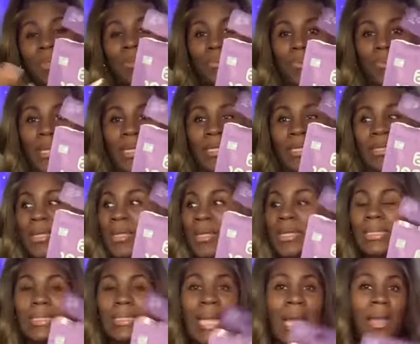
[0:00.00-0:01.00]
me the reading.
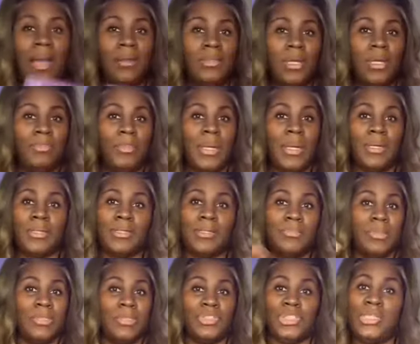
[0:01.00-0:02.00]
Now, I don't know
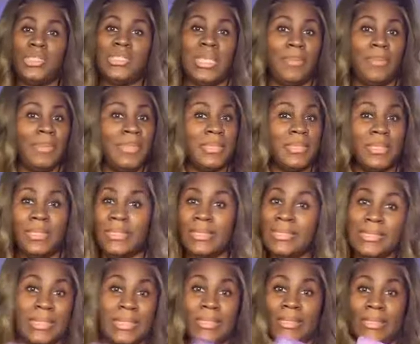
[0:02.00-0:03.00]
medical, but if she tell me it's
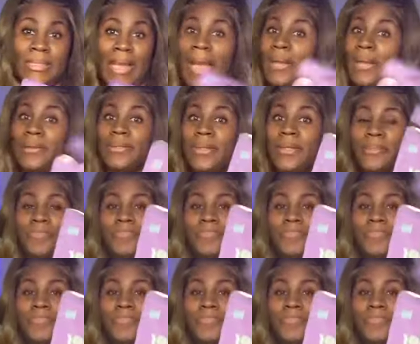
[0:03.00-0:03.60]
good, it's good. I don't